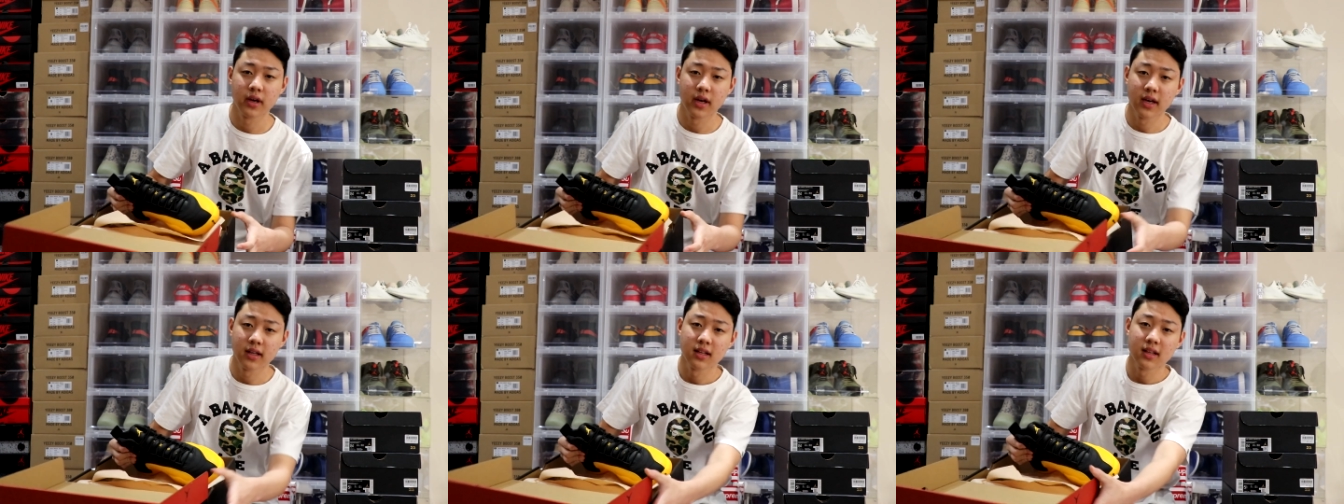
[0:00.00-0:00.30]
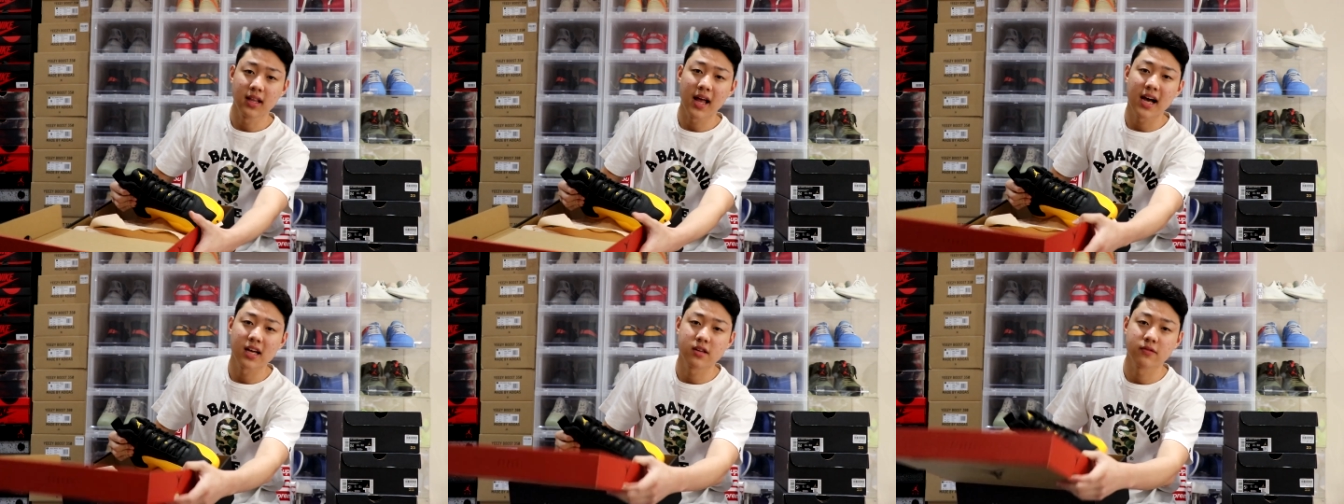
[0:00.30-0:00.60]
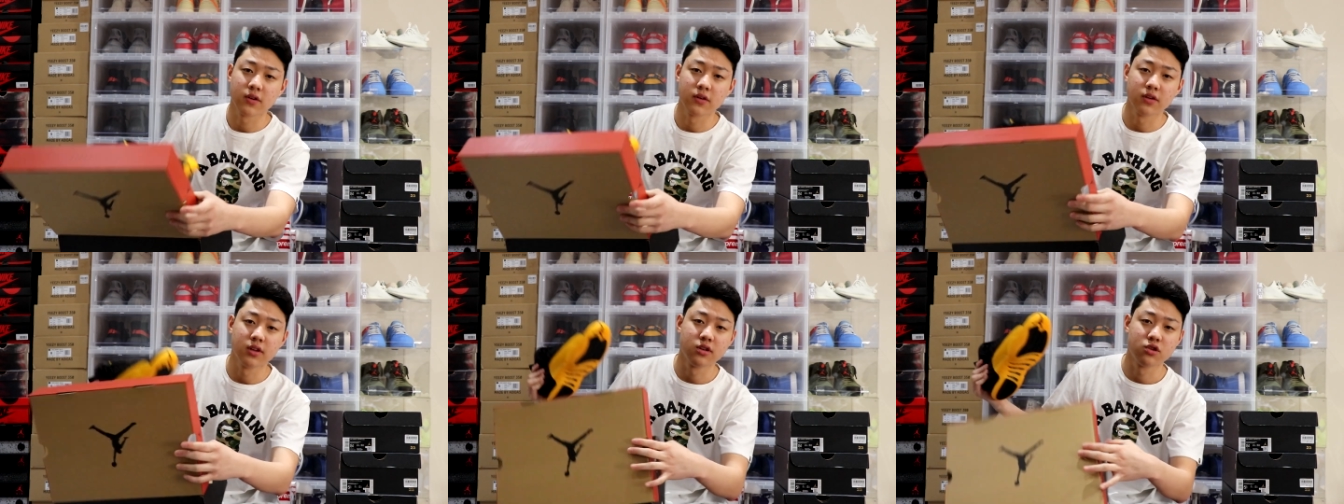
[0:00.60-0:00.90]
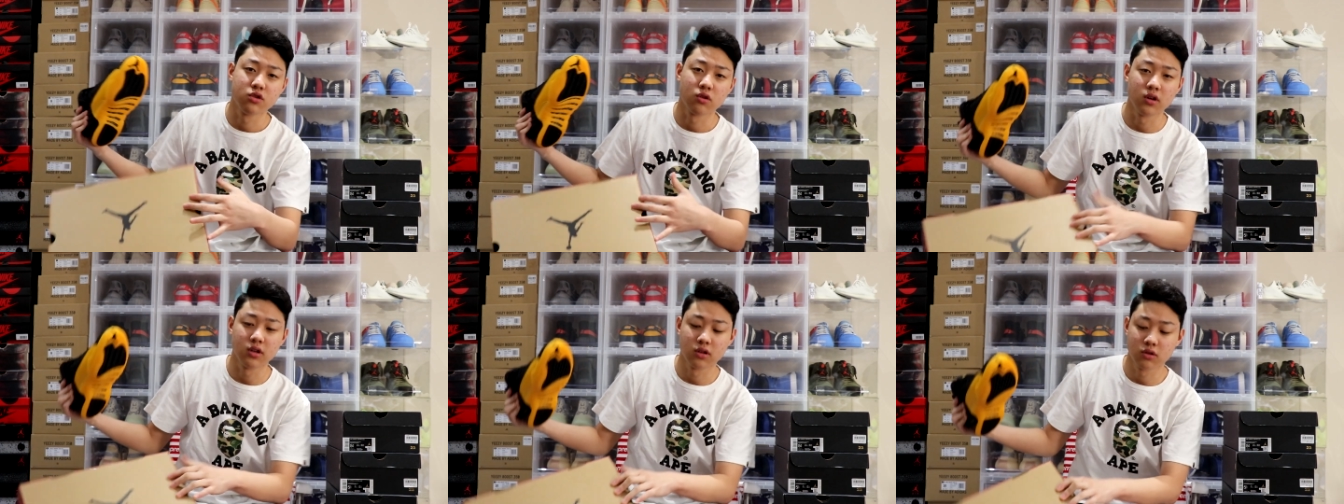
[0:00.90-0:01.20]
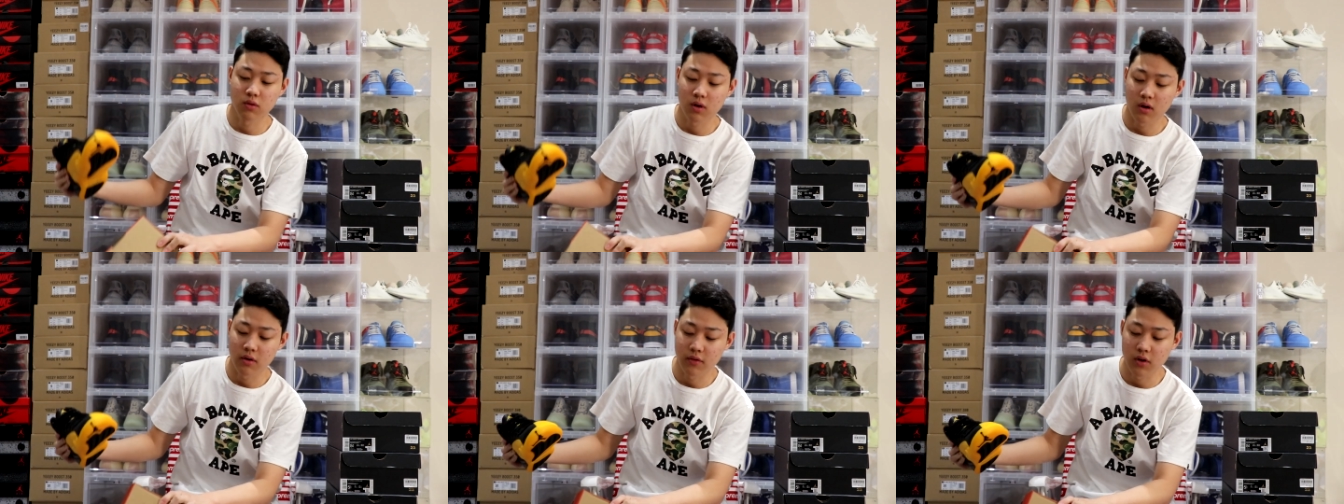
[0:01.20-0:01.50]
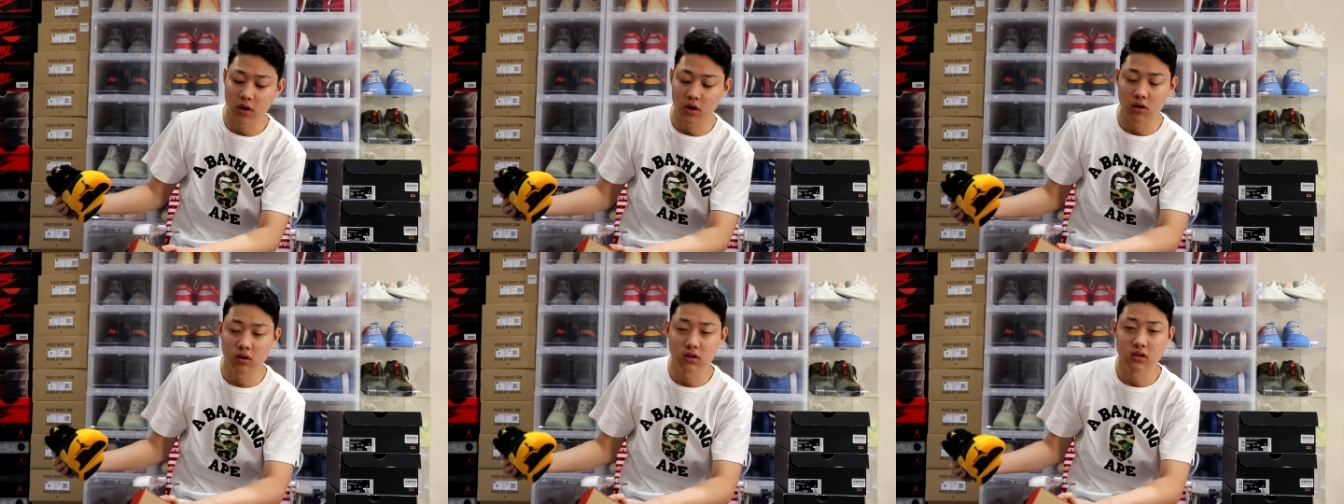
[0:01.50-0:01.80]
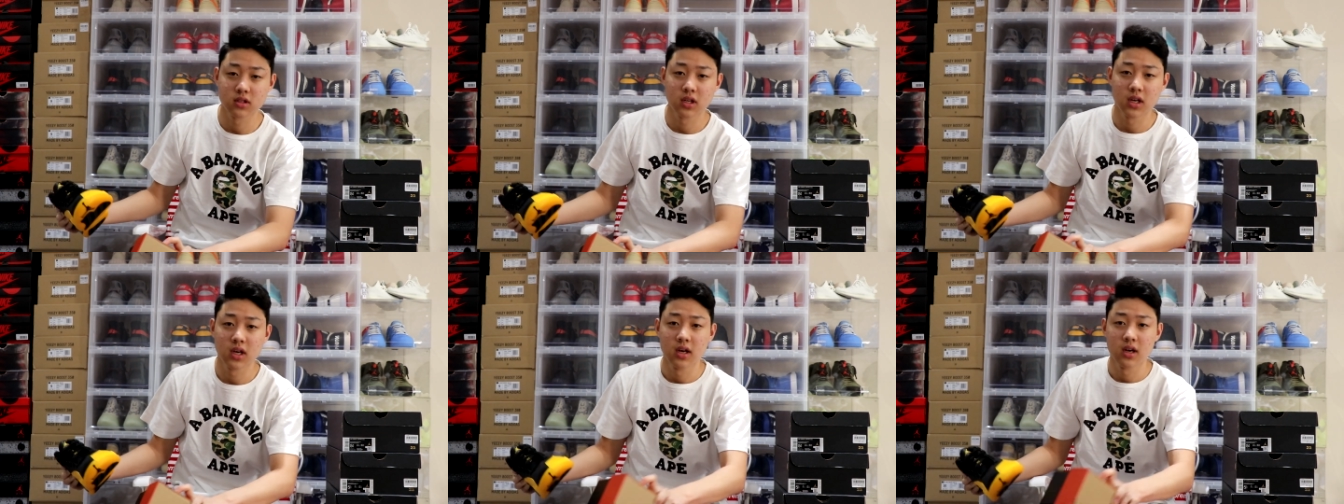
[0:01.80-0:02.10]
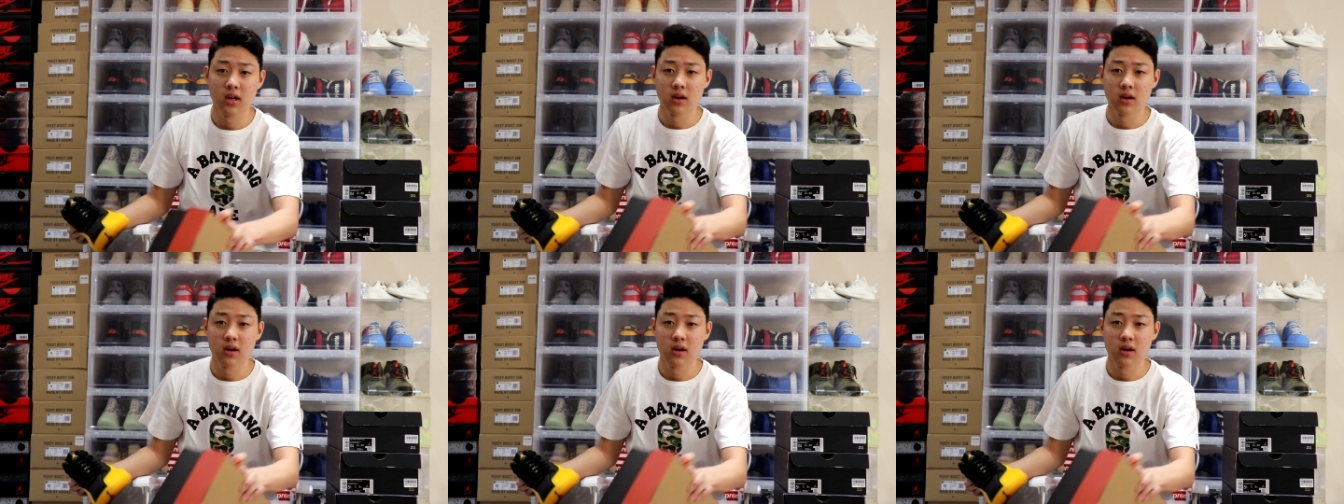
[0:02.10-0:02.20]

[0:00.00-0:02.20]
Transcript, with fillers: in the last video, the Jordan 12 Golds.